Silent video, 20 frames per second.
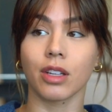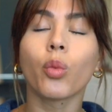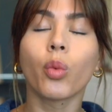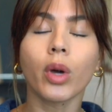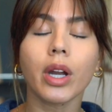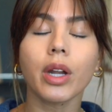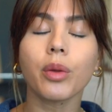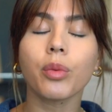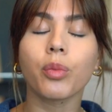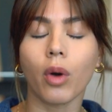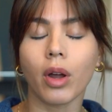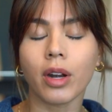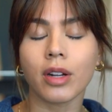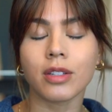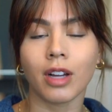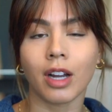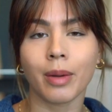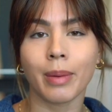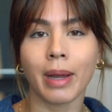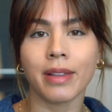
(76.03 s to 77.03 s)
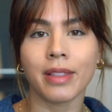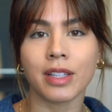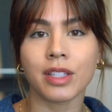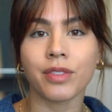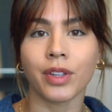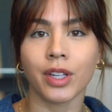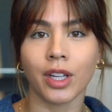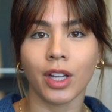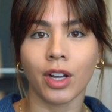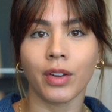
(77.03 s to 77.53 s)
What I want to talk about in this
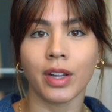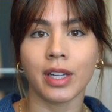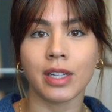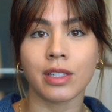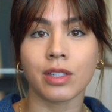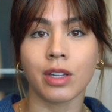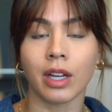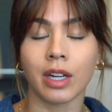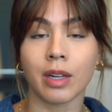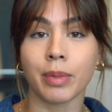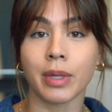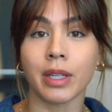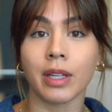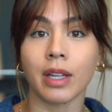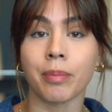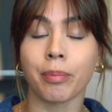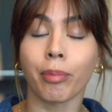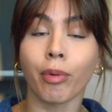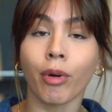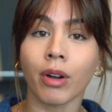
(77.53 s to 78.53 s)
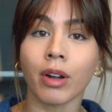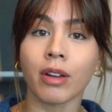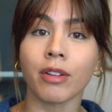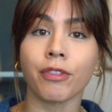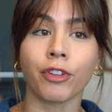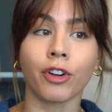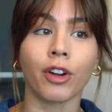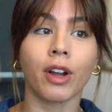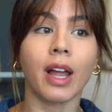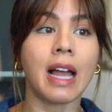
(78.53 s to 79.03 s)
video is going to be important
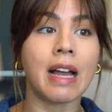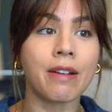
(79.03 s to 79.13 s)
for